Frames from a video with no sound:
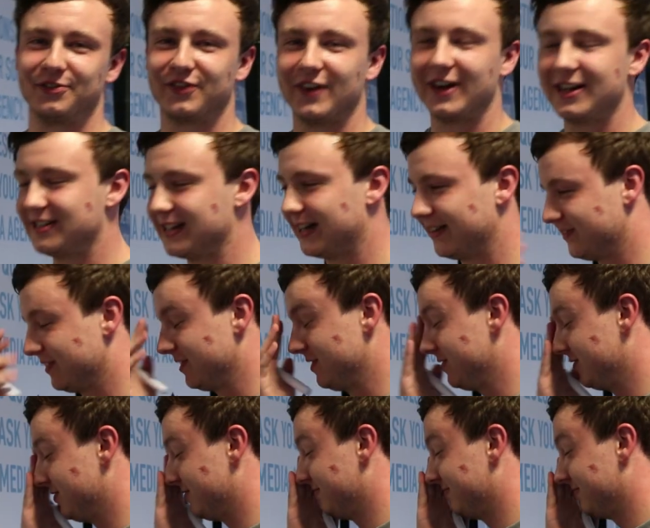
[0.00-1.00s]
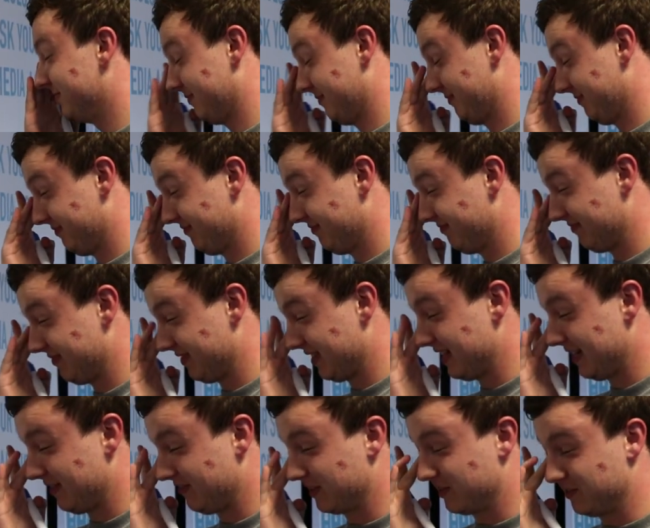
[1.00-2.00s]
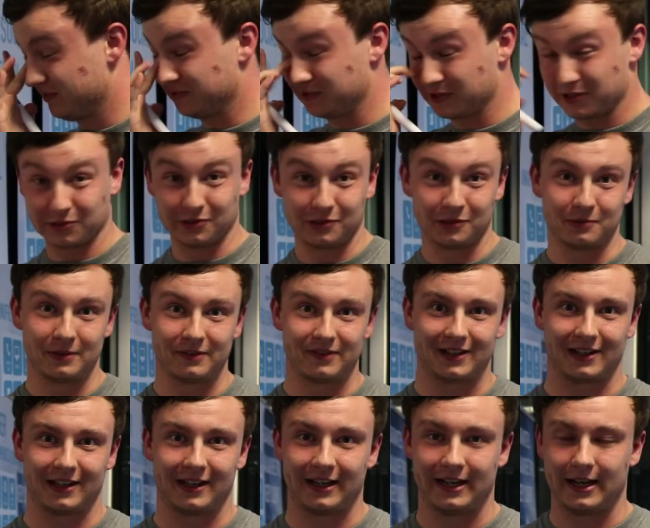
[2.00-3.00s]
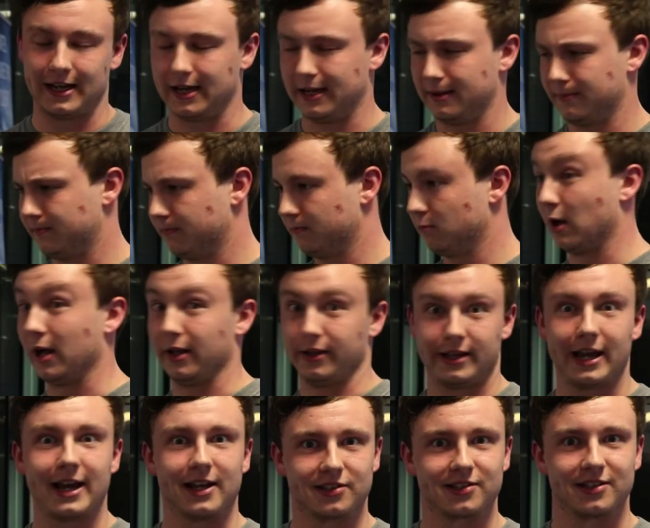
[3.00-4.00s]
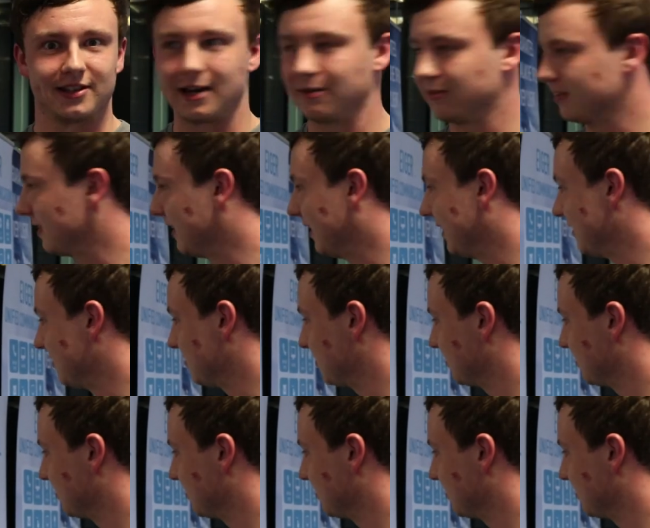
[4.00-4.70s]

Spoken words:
Friday afternoon, another cool call with a client, now a client,